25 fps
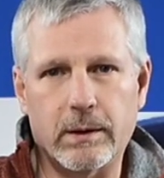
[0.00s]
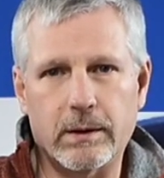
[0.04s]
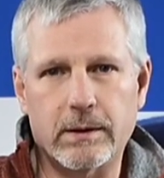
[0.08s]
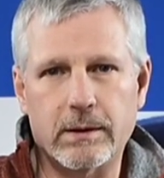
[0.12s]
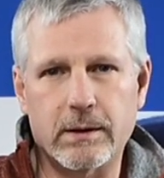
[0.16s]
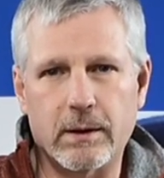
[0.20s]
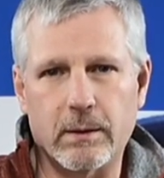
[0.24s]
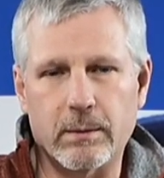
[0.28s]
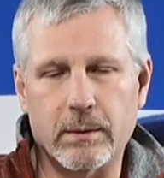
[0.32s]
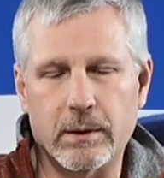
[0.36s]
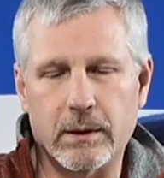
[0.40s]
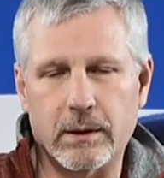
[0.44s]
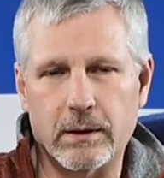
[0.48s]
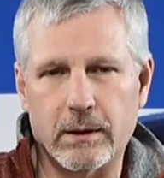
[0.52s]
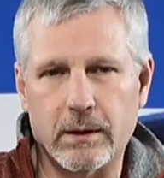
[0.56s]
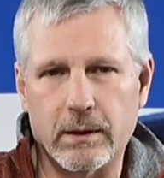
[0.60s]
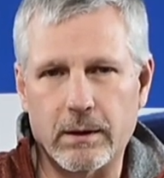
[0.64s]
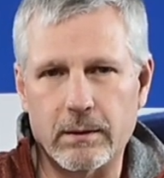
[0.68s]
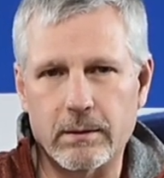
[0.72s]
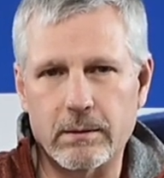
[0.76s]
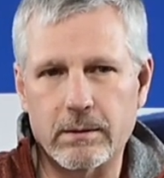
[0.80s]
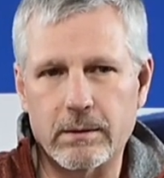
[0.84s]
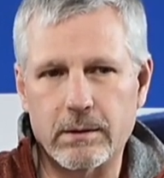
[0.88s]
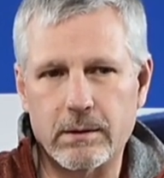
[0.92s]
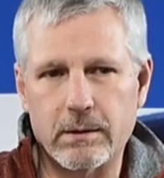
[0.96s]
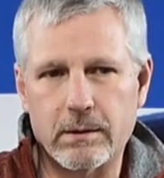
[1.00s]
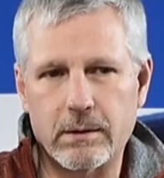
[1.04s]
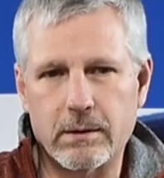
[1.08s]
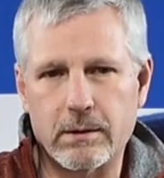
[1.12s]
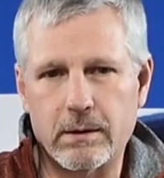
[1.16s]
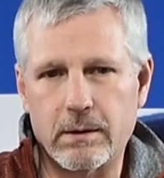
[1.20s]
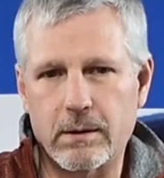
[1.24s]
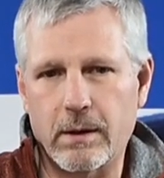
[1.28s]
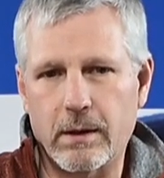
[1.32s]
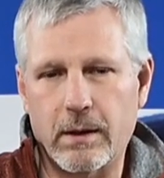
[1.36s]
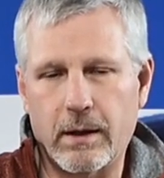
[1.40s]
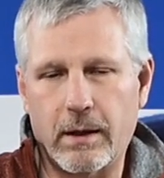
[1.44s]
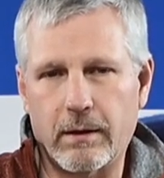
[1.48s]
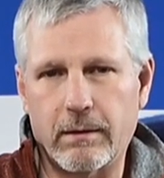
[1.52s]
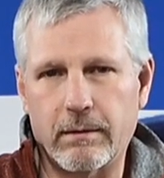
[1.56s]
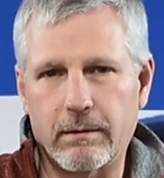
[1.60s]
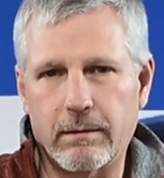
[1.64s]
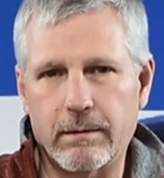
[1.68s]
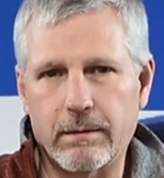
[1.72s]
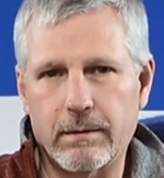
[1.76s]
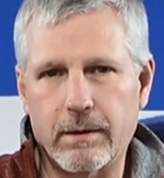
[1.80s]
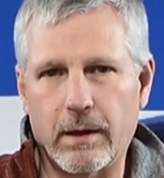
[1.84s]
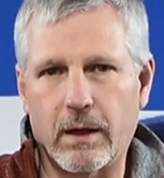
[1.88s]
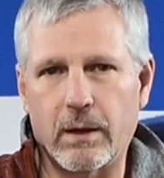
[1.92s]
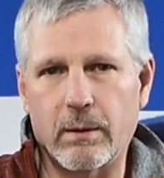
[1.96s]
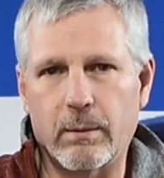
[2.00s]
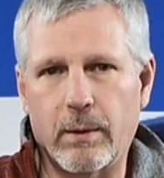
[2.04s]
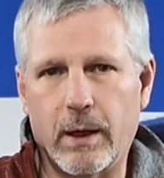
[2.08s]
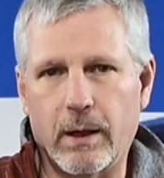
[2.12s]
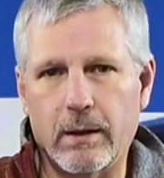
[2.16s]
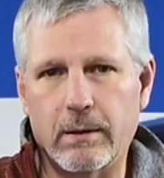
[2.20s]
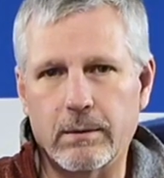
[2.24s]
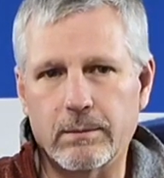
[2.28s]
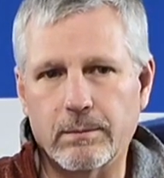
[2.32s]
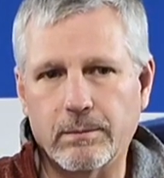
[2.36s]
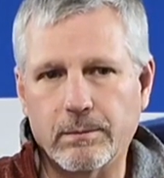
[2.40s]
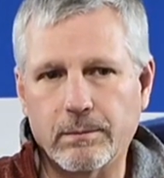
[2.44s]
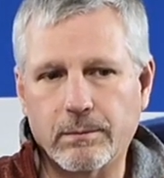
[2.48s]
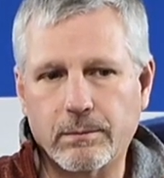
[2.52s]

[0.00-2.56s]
something they have thought about.